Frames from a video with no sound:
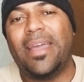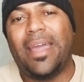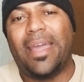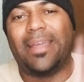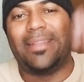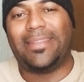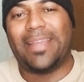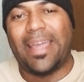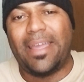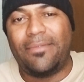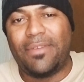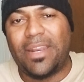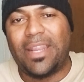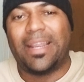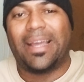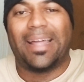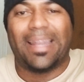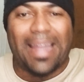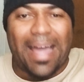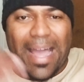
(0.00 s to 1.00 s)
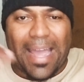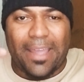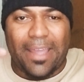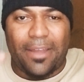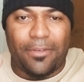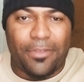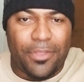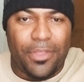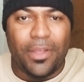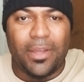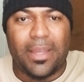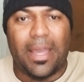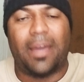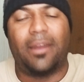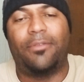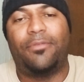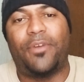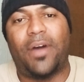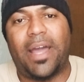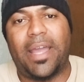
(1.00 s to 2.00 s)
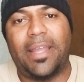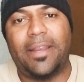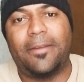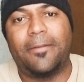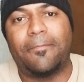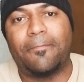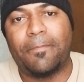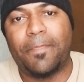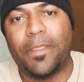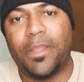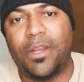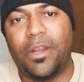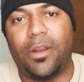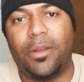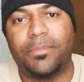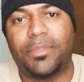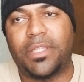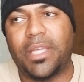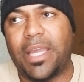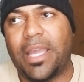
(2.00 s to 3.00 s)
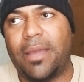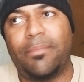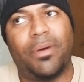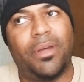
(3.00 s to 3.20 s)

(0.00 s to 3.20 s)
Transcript: David and Goliath kind of fight you know what I'm saying?